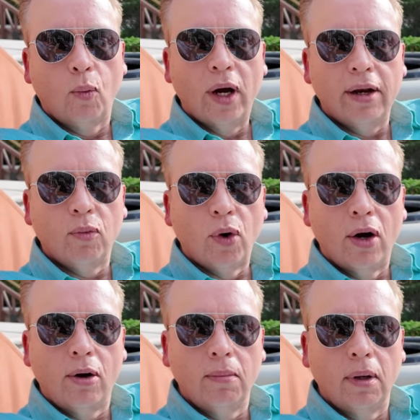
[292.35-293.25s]
when in
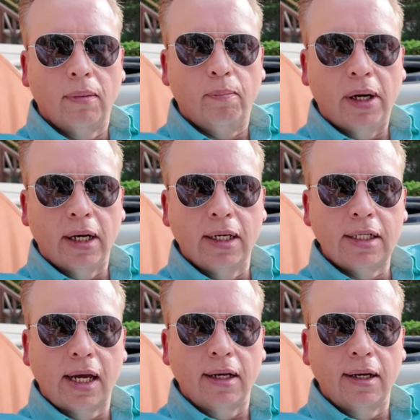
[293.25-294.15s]
Rome, pun
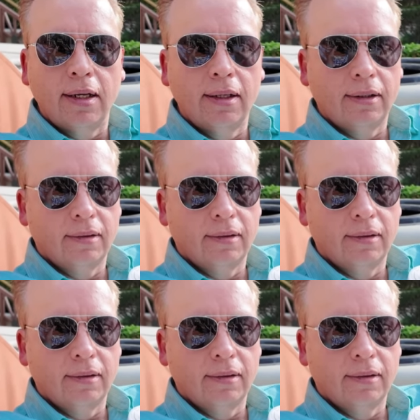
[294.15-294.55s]
intended,